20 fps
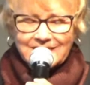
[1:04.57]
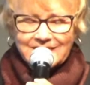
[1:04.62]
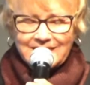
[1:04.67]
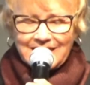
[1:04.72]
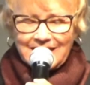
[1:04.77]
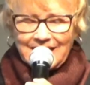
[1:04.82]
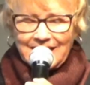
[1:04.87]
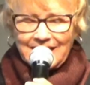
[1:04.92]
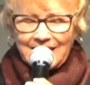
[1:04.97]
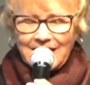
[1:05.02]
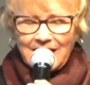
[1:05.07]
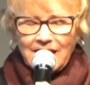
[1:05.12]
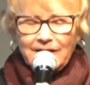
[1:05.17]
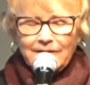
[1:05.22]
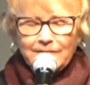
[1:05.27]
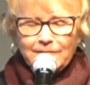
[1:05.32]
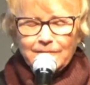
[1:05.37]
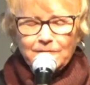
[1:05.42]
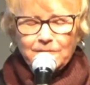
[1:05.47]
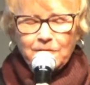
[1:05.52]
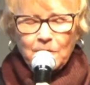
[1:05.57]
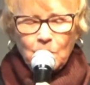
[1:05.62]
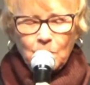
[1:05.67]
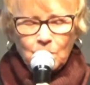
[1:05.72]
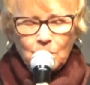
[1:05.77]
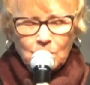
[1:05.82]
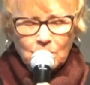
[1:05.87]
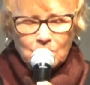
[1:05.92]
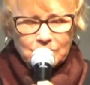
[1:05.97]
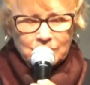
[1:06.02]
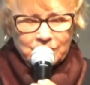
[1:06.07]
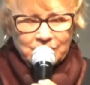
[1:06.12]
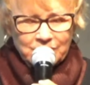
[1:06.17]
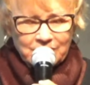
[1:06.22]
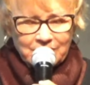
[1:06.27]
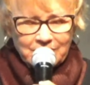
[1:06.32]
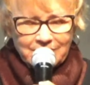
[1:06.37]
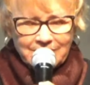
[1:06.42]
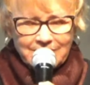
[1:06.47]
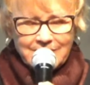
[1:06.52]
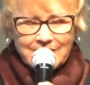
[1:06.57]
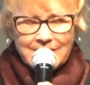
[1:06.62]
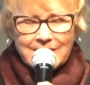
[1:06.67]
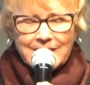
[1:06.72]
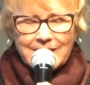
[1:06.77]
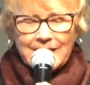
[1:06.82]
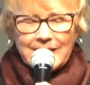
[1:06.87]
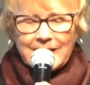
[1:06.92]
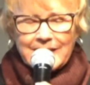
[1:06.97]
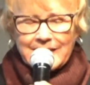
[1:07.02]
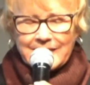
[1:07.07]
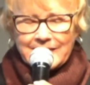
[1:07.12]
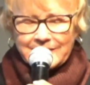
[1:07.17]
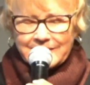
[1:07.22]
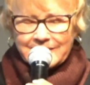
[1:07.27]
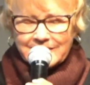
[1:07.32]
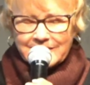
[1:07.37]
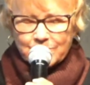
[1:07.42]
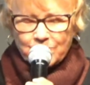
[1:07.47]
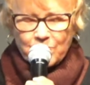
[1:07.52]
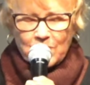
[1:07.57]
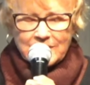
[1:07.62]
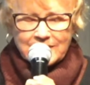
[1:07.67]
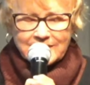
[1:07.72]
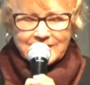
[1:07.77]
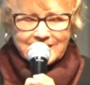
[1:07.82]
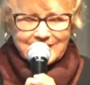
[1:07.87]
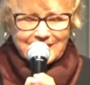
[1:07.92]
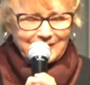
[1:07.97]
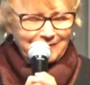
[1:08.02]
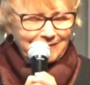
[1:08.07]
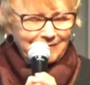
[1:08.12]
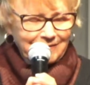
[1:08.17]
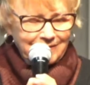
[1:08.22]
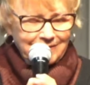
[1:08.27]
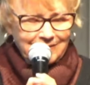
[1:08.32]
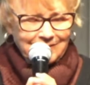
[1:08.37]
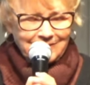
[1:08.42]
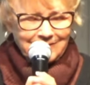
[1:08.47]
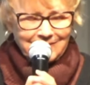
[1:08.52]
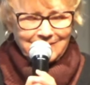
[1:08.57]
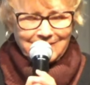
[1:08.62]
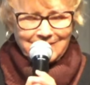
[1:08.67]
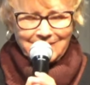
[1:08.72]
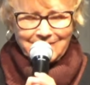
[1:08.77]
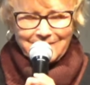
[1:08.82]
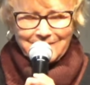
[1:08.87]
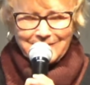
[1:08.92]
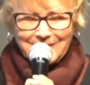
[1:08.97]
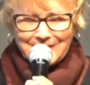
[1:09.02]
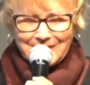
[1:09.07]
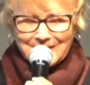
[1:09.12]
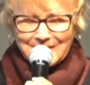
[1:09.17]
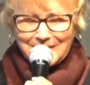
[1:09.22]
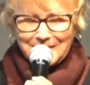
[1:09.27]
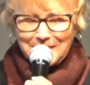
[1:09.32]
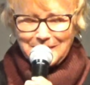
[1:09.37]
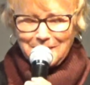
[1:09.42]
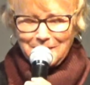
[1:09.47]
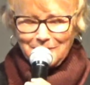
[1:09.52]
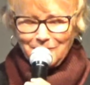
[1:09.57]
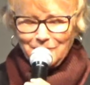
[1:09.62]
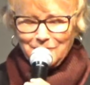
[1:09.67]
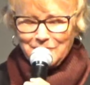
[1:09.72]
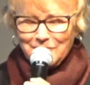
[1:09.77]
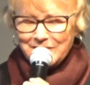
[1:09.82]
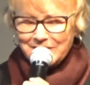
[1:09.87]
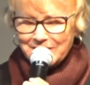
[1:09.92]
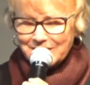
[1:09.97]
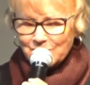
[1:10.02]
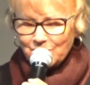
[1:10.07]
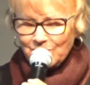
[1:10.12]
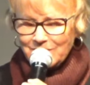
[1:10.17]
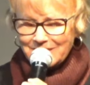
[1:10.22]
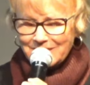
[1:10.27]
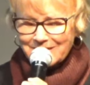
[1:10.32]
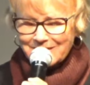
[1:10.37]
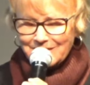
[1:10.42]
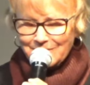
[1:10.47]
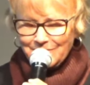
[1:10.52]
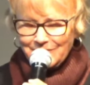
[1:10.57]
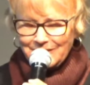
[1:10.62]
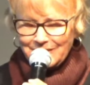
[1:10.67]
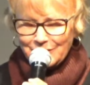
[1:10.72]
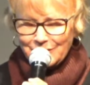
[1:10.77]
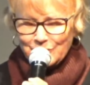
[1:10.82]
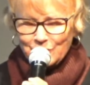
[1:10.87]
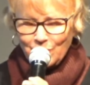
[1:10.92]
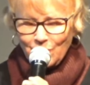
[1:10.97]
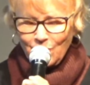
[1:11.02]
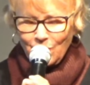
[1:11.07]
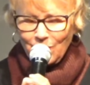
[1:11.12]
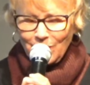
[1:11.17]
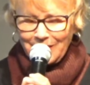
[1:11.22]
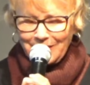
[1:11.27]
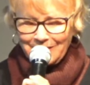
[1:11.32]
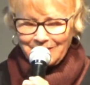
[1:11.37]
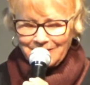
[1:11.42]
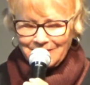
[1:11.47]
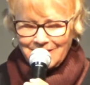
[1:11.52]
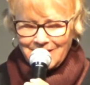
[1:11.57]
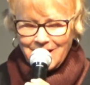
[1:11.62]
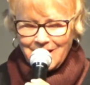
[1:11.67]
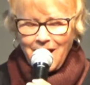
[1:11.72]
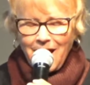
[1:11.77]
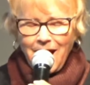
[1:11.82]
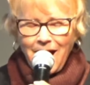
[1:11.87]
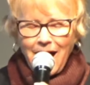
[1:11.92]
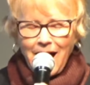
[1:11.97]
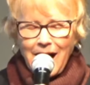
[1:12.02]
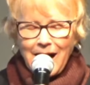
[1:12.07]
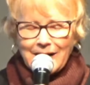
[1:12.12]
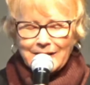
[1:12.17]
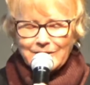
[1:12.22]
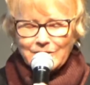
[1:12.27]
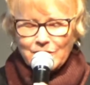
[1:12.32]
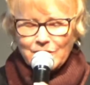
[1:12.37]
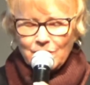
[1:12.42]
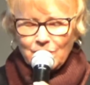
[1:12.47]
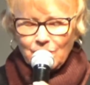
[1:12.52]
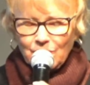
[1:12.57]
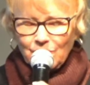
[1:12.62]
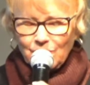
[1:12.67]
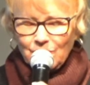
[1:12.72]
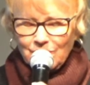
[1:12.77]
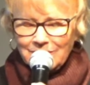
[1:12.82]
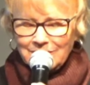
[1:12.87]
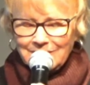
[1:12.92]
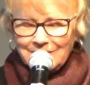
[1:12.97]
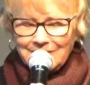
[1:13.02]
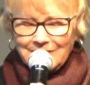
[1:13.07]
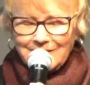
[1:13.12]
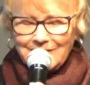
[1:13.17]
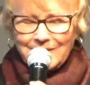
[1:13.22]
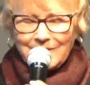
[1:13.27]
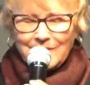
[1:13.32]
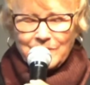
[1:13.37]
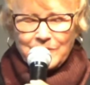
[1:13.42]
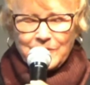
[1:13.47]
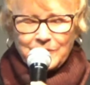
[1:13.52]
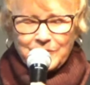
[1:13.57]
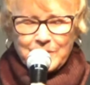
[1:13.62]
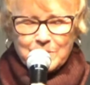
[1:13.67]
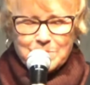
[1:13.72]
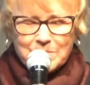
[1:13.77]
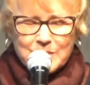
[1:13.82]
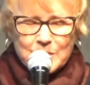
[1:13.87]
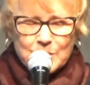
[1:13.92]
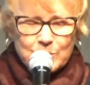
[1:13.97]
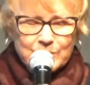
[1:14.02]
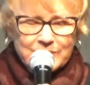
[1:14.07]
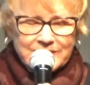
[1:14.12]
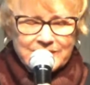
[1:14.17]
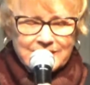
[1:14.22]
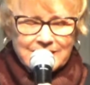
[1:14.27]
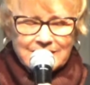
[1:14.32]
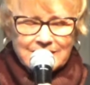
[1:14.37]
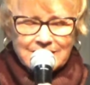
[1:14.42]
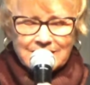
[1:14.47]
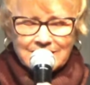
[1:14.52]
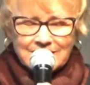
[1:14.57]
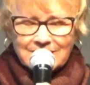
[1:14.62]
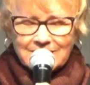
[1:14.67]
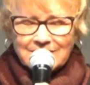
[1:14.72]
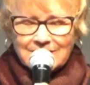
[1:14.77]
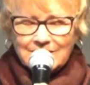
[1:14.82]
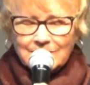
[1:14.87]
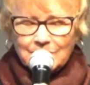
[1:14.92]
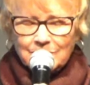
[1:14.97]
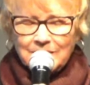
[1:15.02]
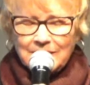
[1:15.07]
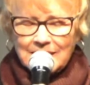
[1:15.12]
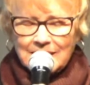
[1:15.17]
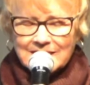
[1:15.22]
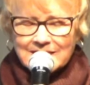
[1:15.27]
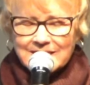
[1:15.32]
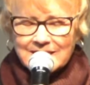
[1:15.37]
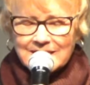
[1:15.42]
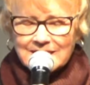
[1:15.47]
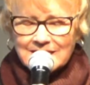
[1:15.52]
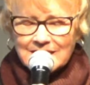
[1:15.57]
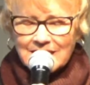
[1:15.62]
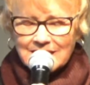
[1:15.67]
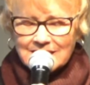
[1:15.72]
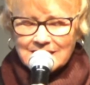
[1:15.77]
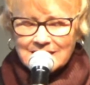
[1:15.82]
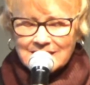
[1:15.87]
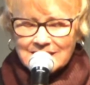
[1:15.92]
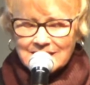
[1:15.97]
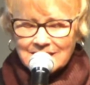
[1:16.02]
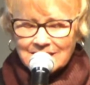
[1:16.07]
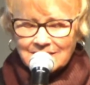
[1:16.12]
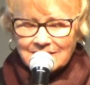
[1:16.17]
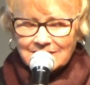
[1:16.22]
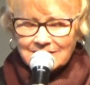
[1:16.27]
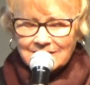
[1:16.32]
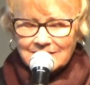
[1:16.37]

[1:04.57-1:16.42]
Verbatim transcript: today unfolds, expressing this love, this wisdom, and joy, I know that the music blesses us,